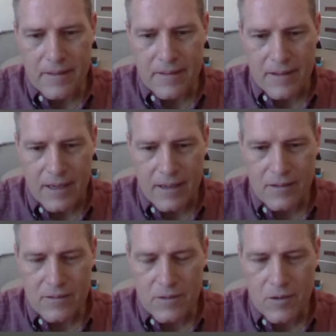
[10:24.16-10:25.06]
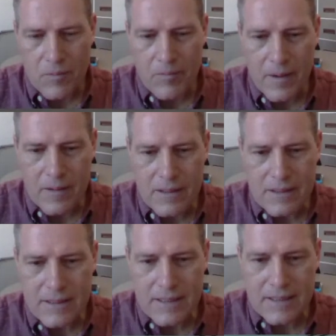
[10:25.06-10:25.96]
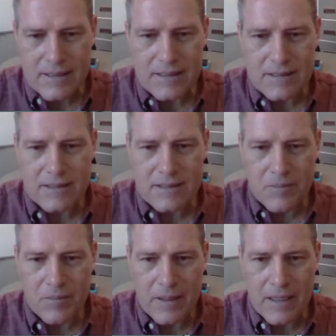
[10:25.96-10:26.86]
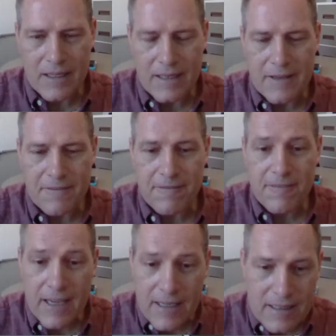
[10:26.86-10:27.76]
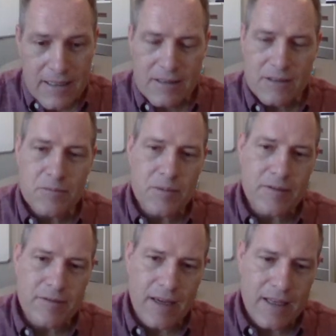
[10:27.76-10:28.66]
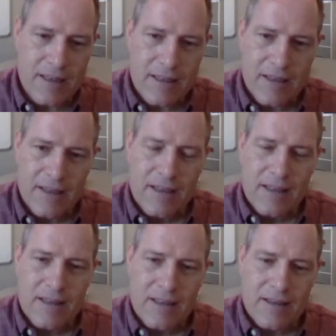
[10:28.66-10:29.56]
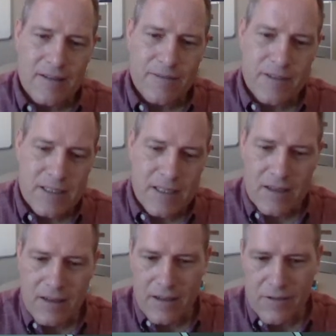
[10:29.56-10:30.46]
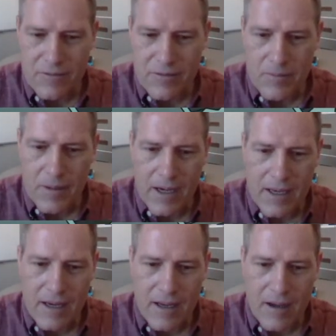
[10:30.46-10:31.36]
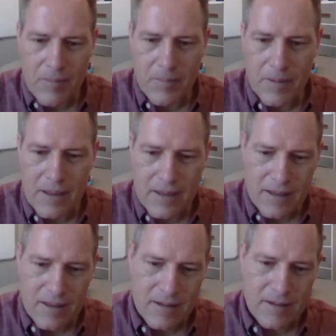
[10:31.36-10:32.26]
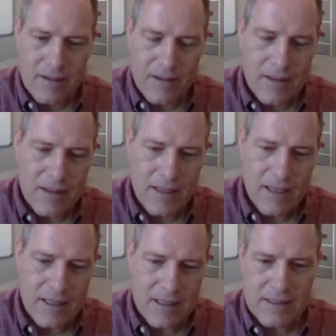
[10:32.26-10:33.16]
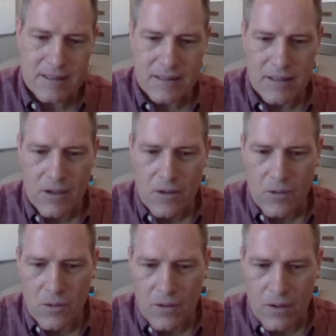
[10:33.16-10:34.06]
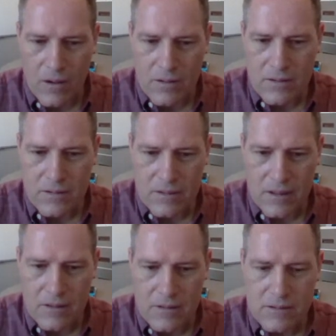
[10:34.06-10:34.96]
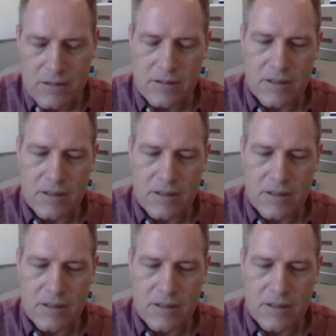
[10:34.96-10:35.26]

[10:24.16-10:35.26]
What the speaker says: round component is simply a deflector to prevent the fishing line from ending up in the gears or onto those